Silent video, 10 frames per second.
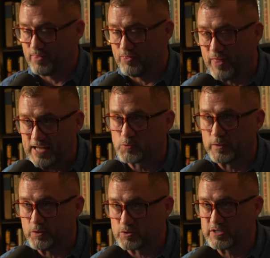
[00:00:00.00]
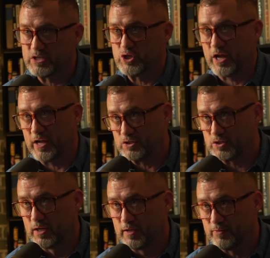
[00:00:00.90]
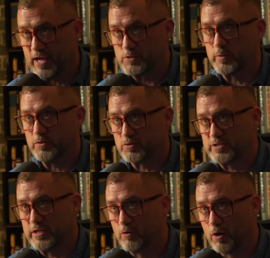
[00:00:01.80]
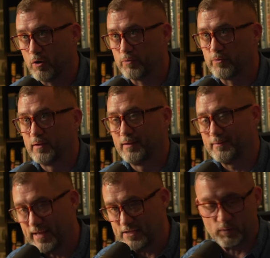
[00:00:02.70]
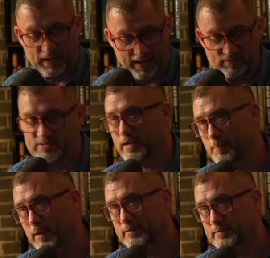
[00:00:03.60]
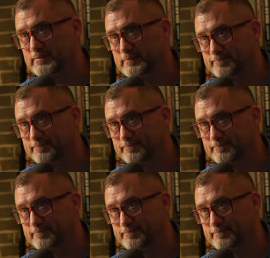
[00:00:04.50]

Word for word: That's when you'll see change. That's when you'll see growth. That's what I have to say about this.